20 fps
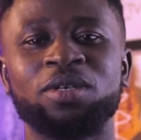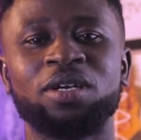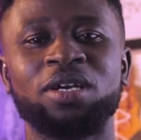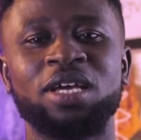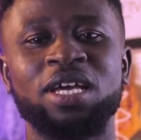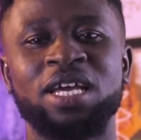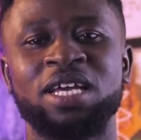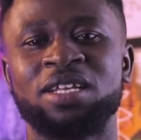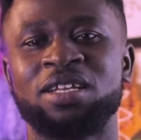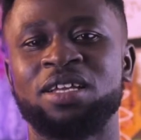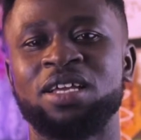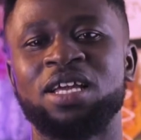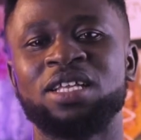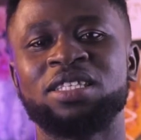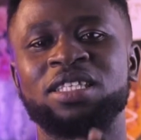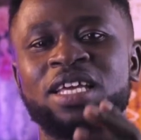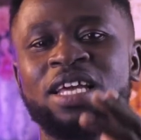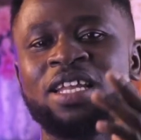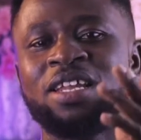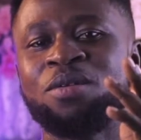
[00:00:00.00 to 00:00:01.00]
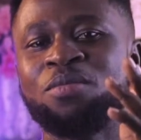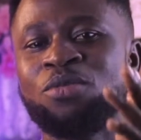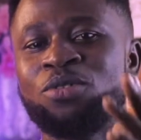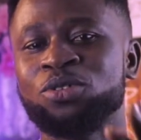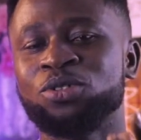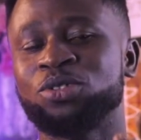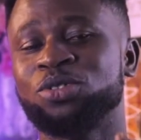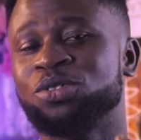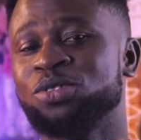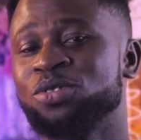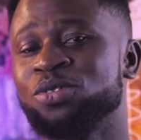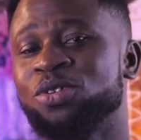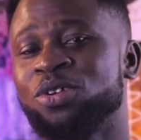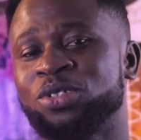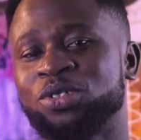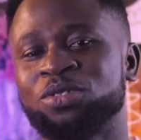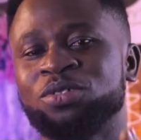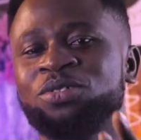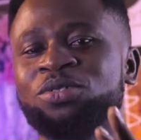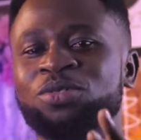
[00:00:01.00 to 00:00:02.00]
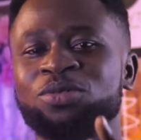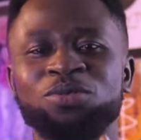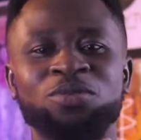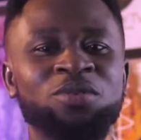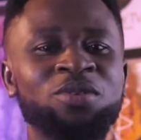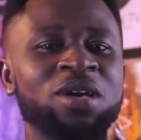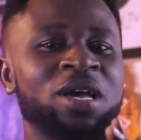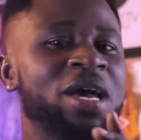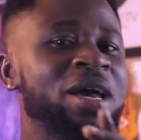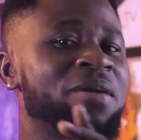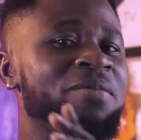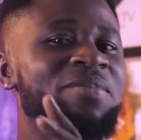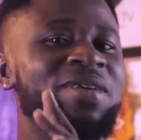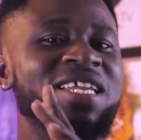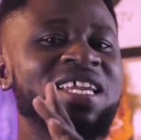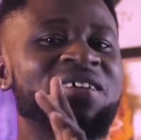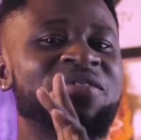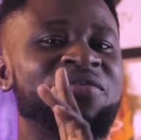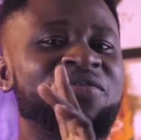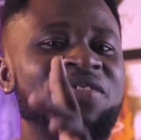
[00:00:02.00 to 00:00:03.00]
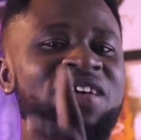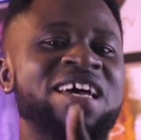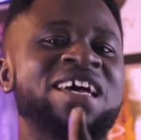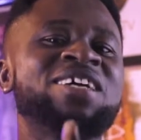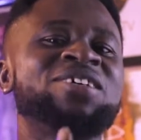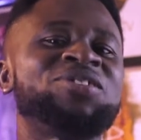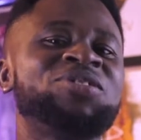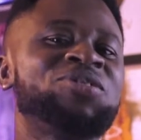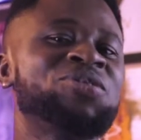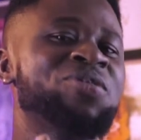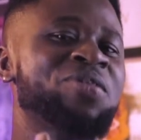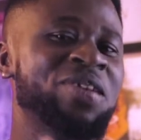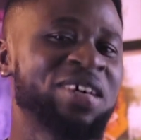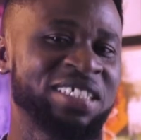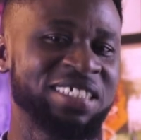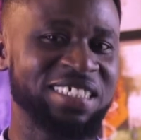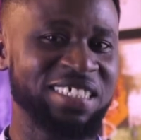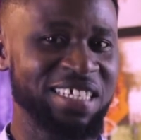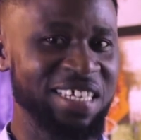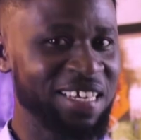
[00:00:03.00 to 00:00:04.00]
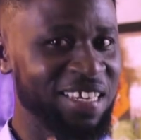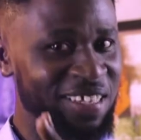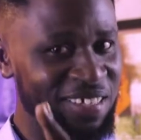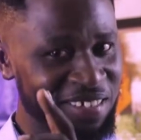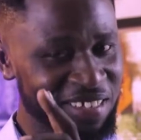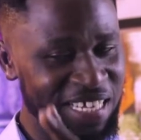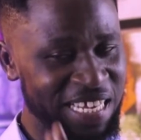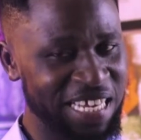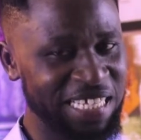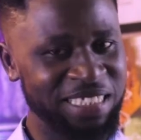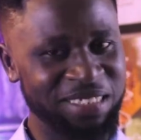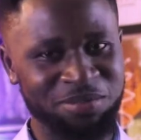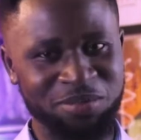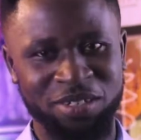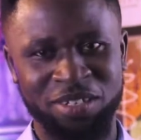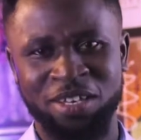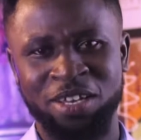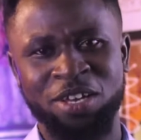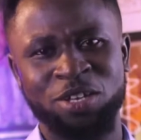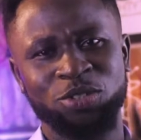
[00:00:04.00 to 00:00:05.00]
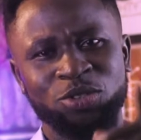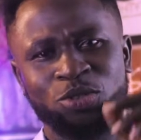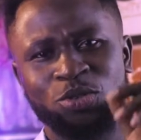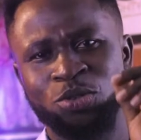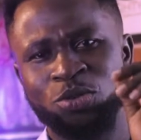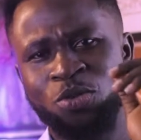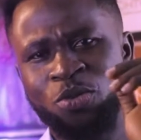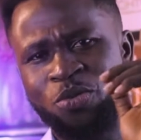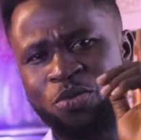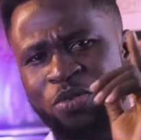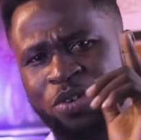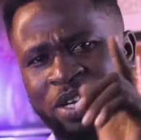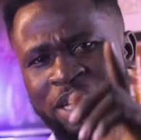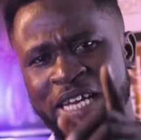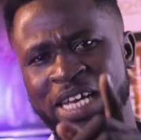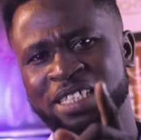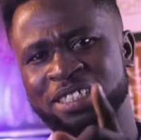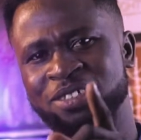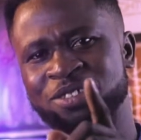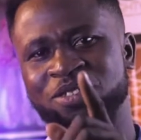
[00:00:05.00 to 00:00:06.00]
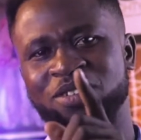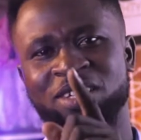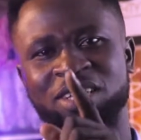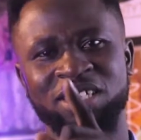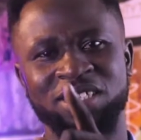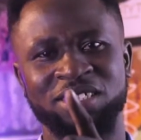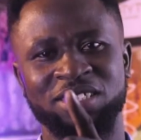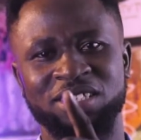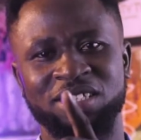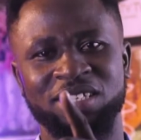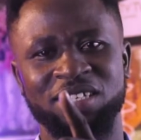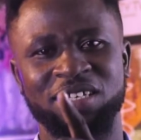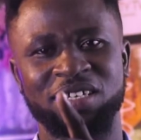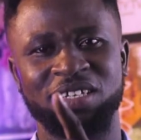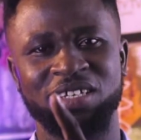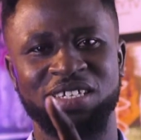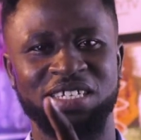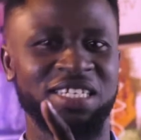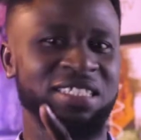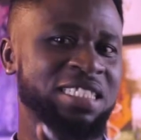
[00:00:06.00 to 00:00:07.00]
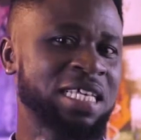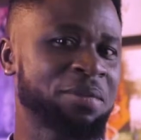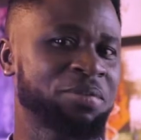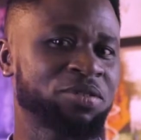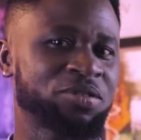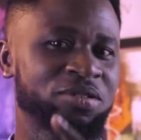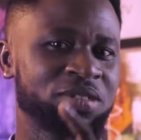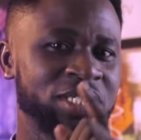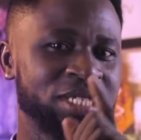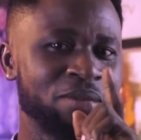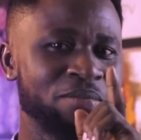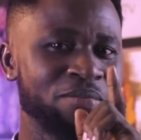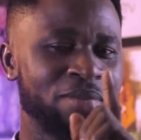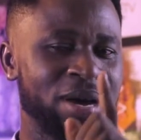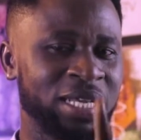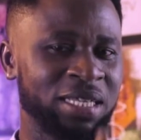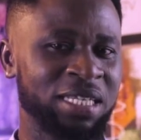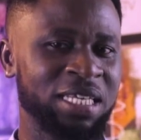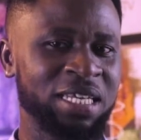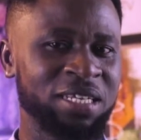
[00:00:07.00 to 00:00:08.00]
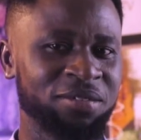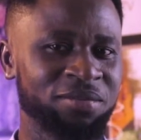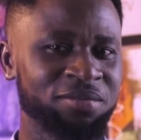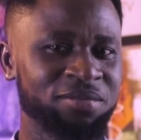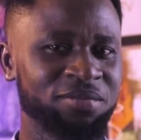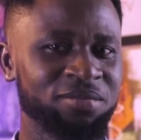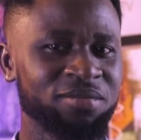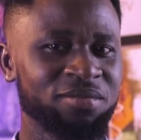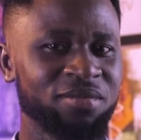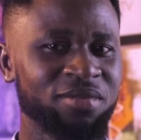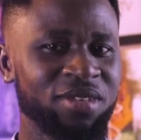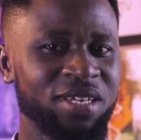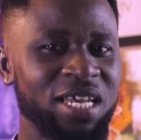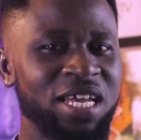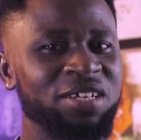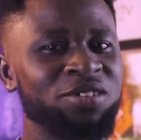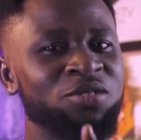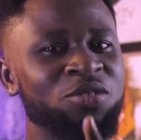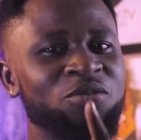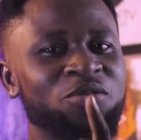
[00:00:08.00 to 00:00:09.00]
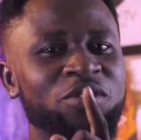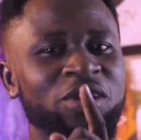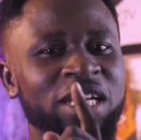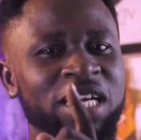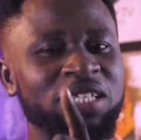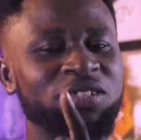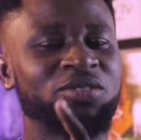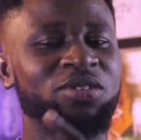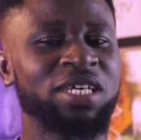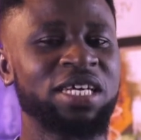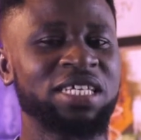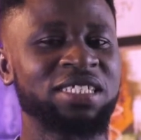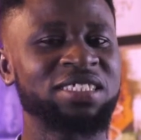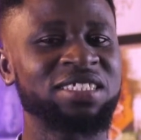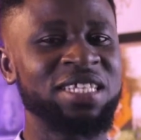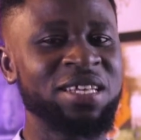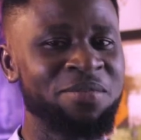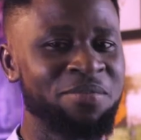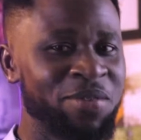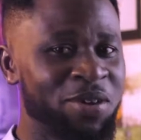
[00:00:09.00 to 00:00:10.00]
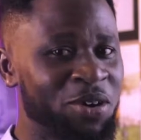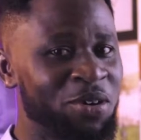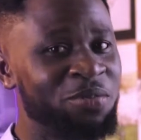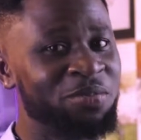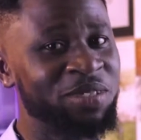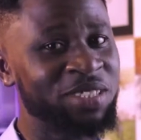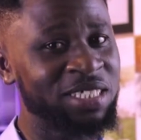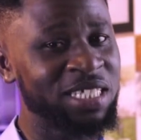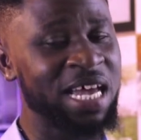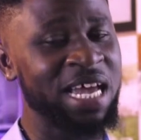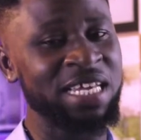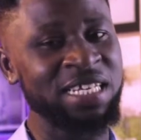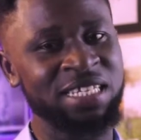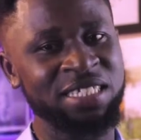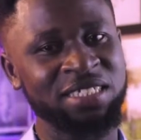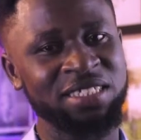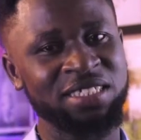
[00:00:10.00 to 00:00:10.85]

and it enables you also to be the first to watch. You get me? So don't forget to hit the subscription button and don't forget to hit the bell beside it.